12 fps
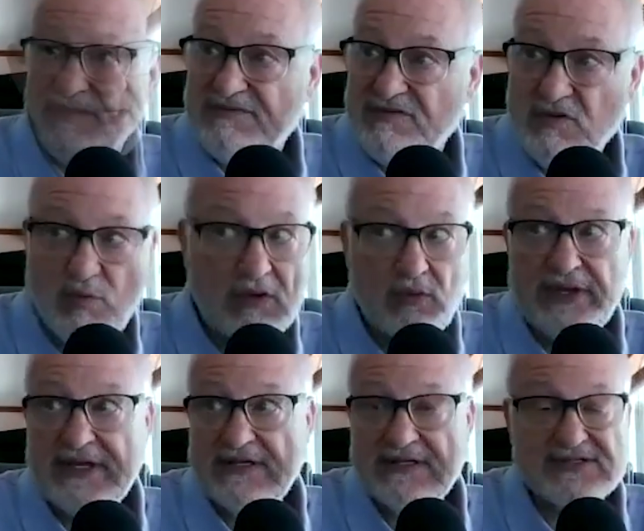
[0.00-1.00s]
If you want
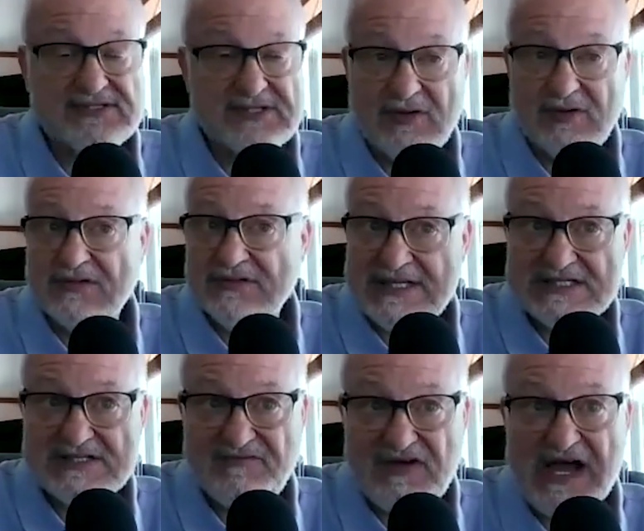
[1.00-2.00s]
wind and solar,
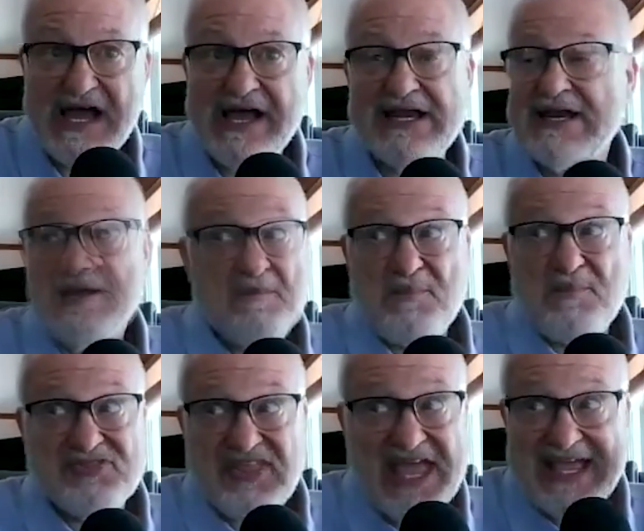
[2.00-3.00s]
that's fine,
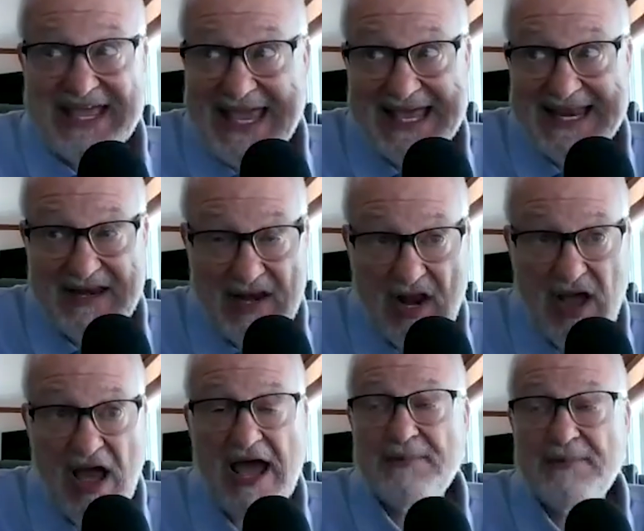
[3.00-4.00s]
but they
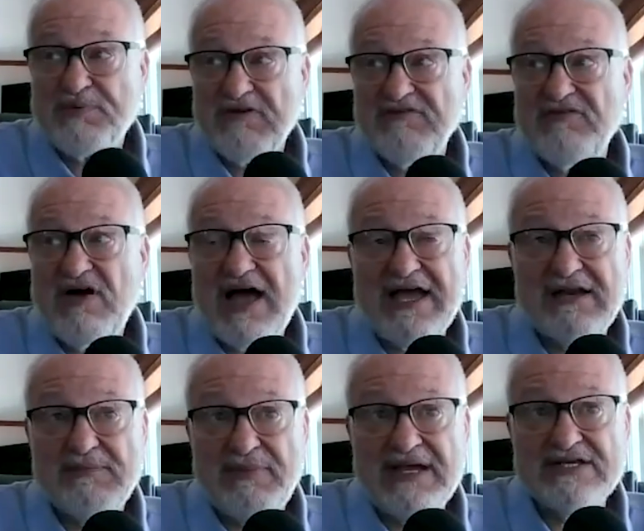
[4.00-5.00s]
cannot
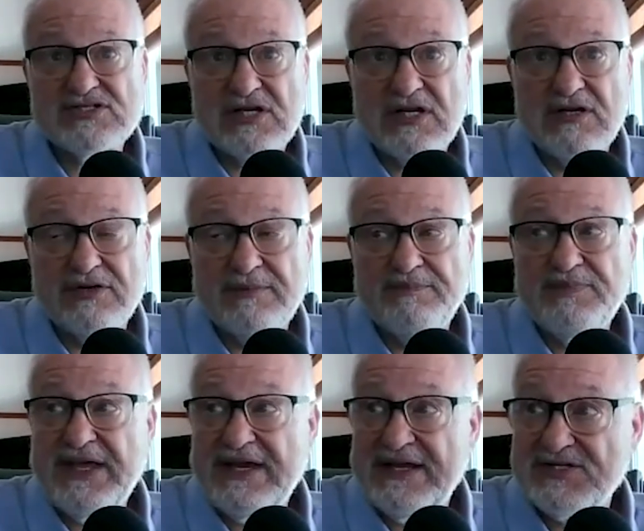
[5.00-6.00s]
provide baseload.
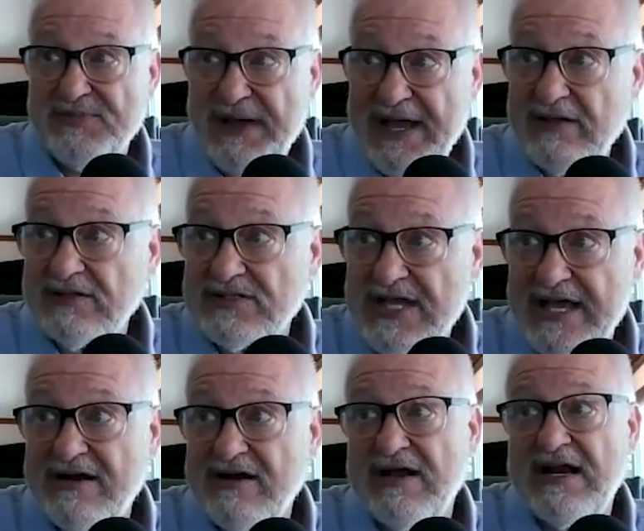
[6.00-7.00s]
And as Michael
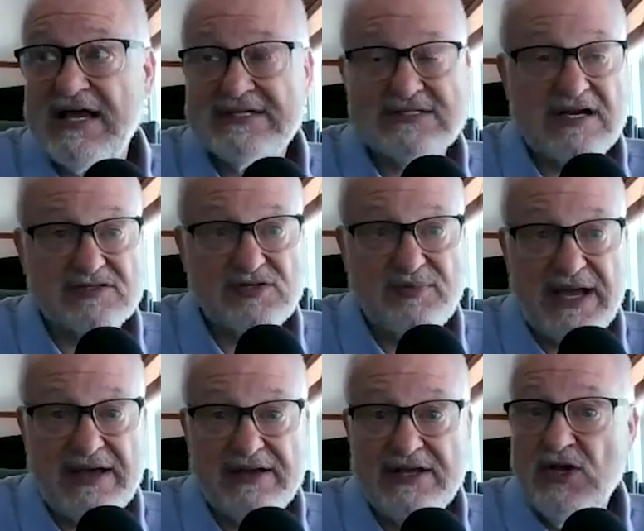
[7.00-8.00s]
Tanner and I talked
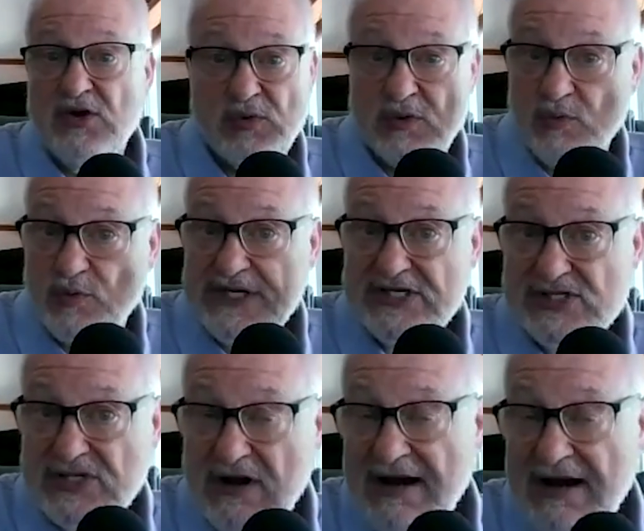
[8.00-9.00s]
about, when we
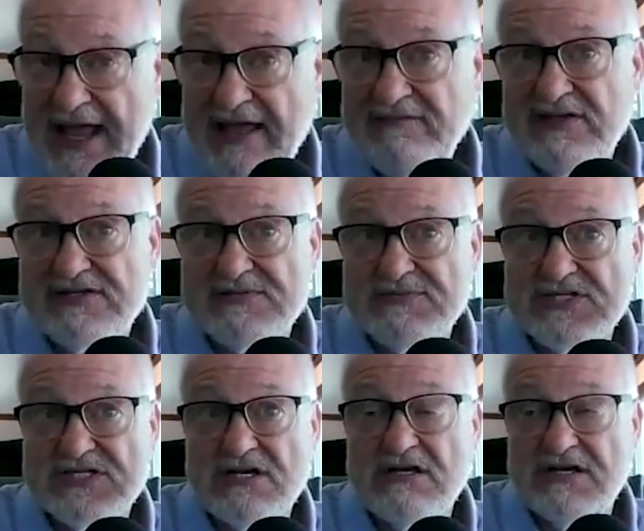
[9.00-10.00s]
start having some
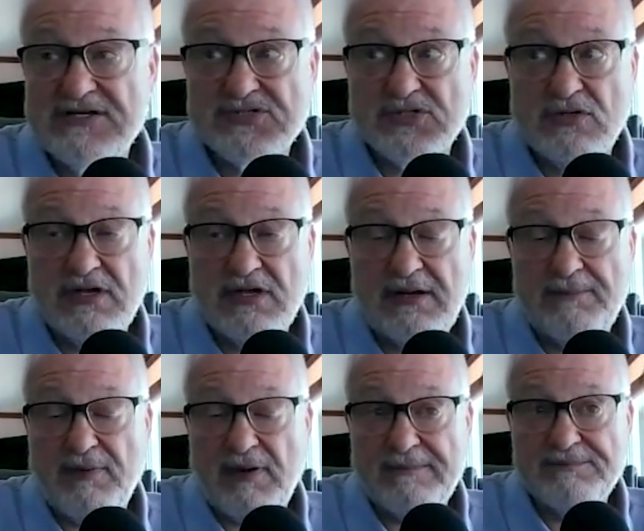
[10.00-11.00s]
serious grid
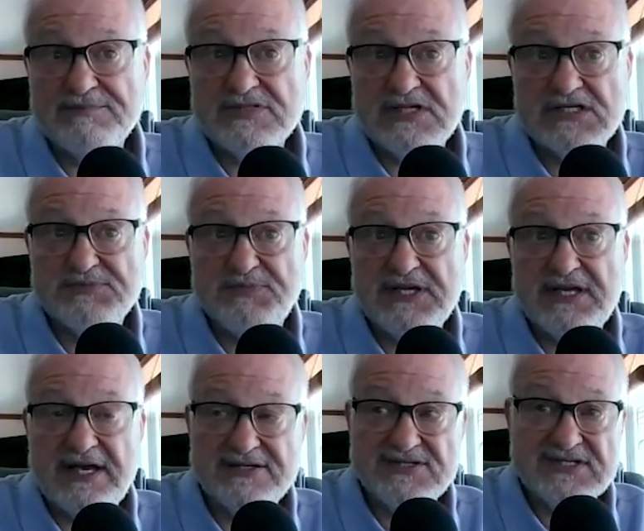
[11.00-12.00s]
problems, it's
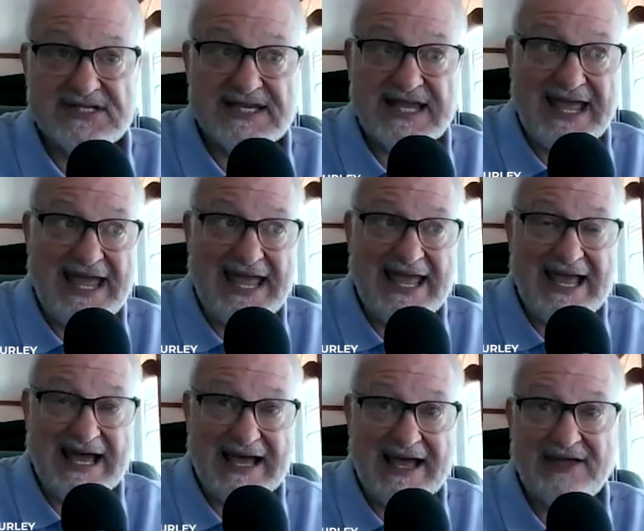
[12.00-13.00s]
because the
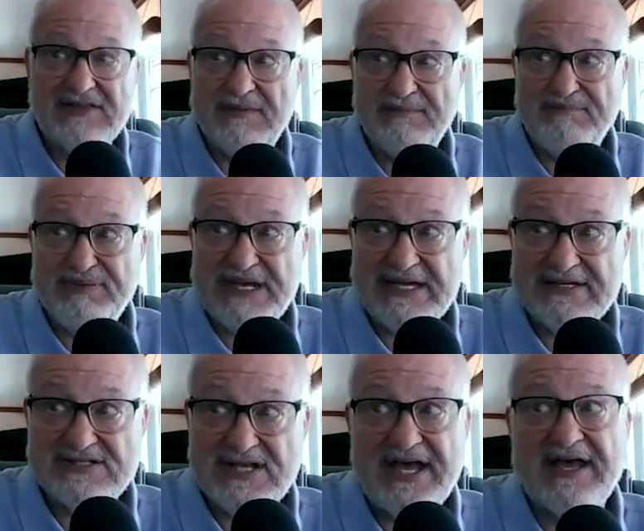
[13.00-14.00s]
AI, the big
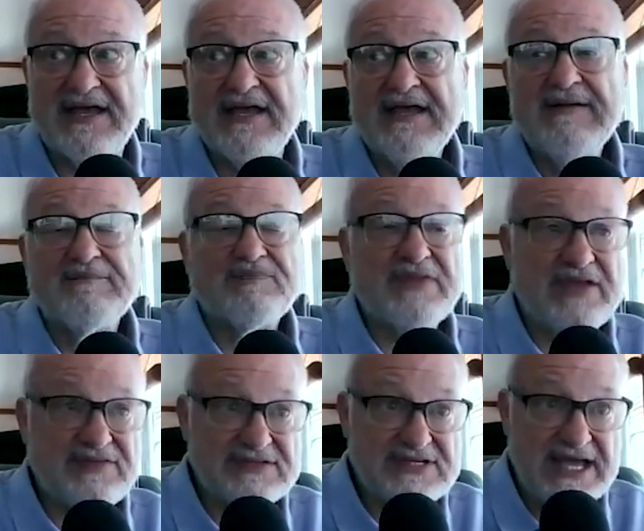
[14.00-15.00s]
tech,
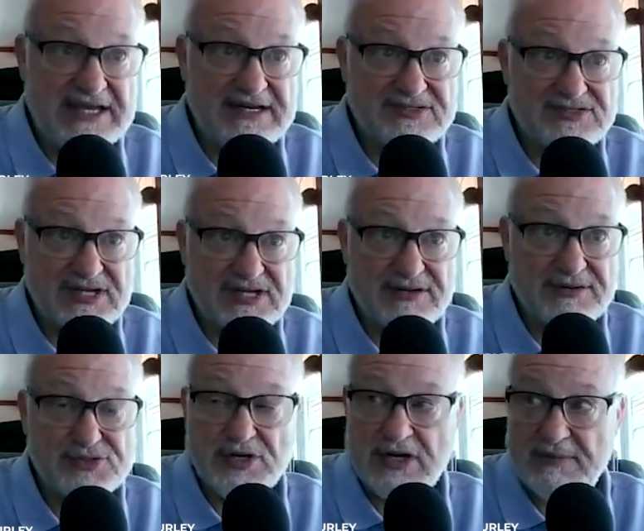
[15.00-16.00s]
and the data
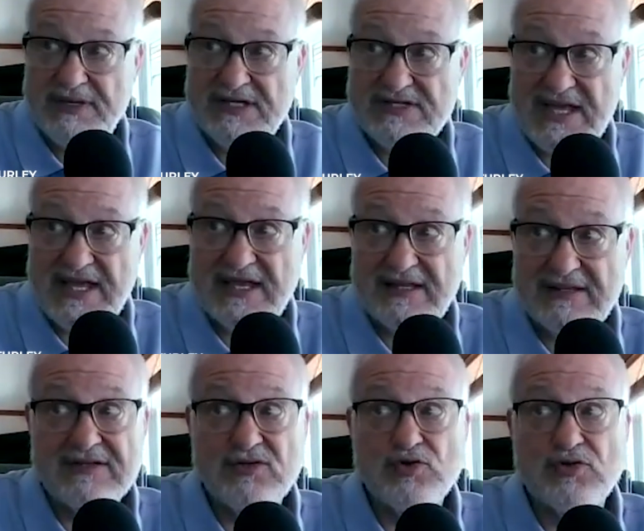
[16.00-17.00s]
centers are going to be taking
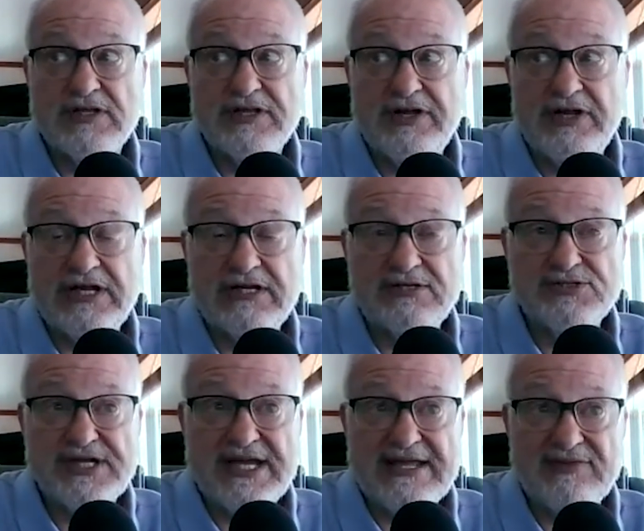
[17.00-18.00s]
the nuclear
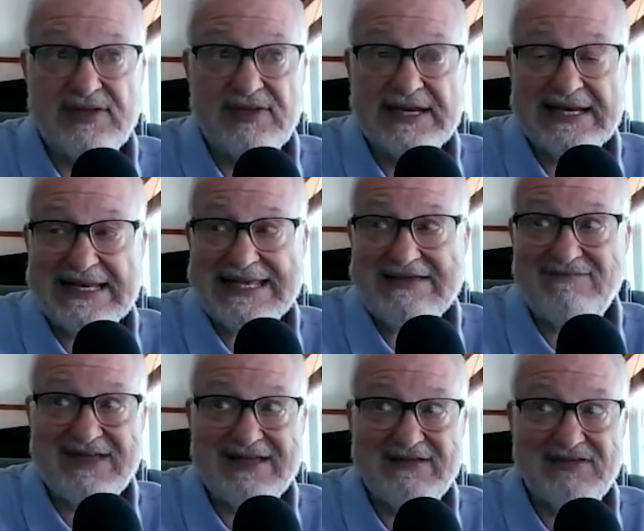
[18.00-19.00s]
energy and then
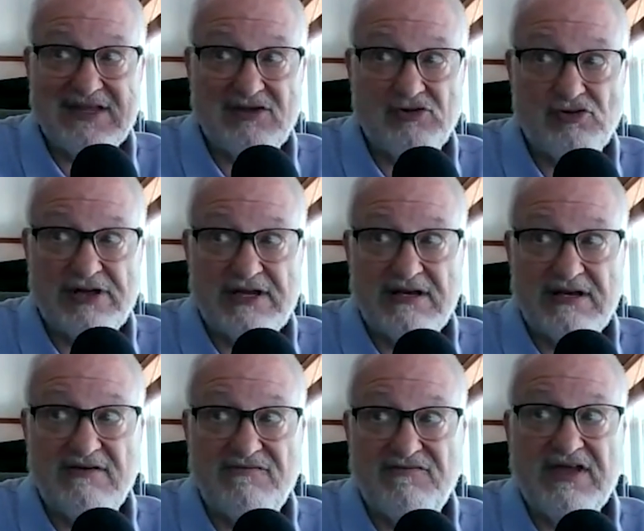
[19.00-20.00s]
leaving the grid
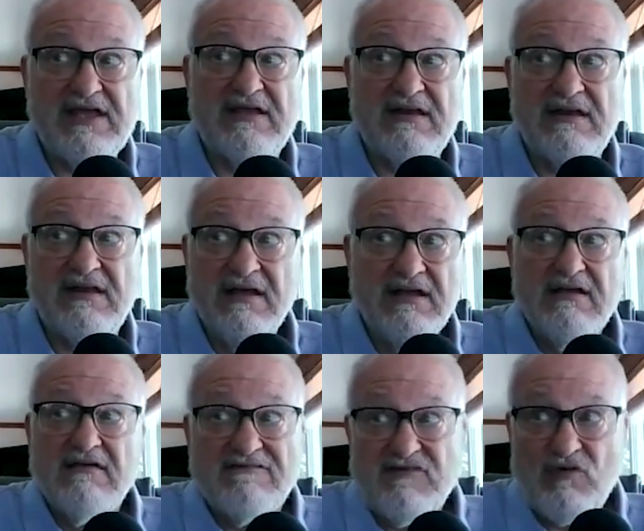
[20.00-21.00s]
to fend
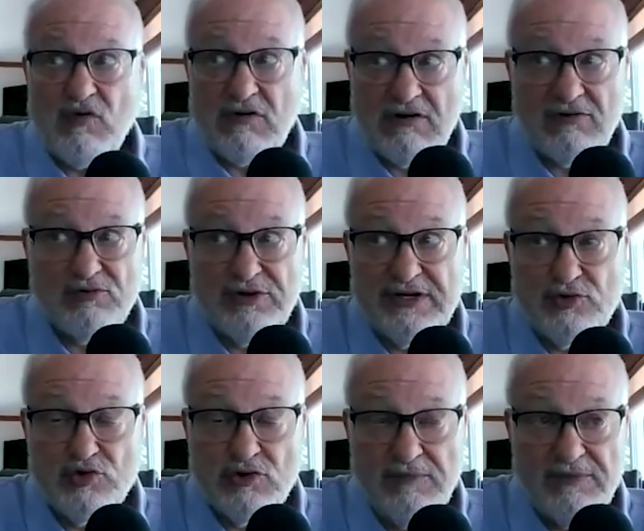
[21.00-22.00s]
for
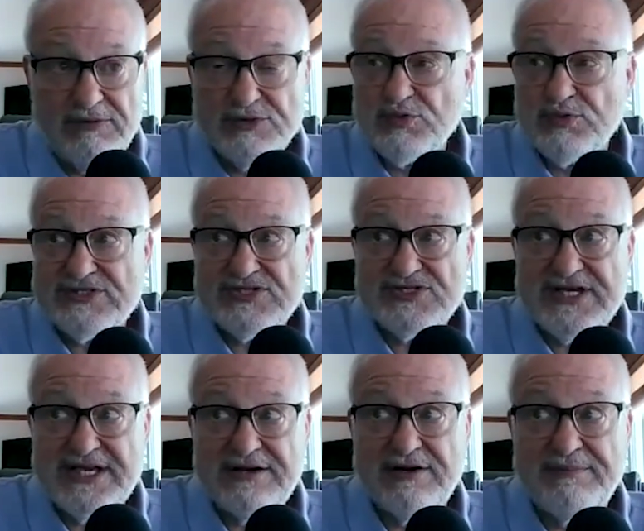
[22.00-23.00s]
renewables, which is
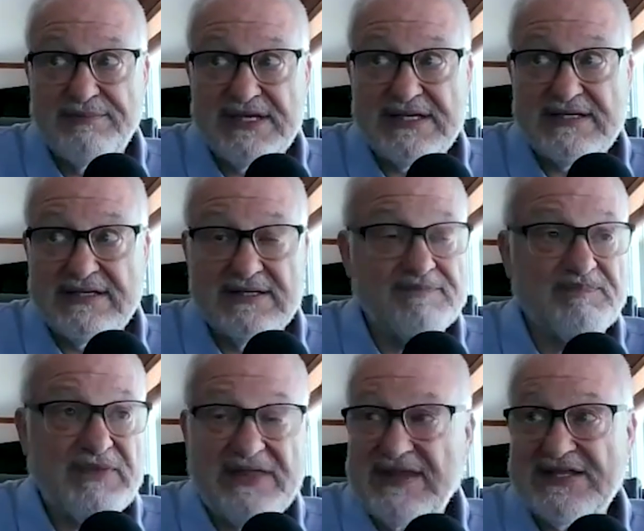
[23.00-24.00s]
intermittent,
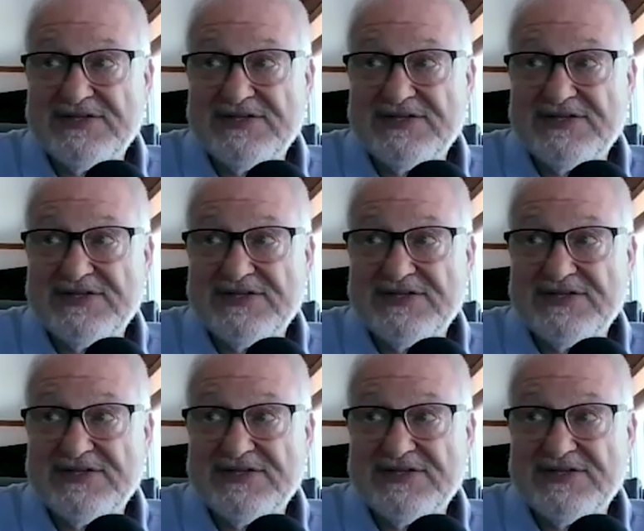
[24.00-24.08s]
and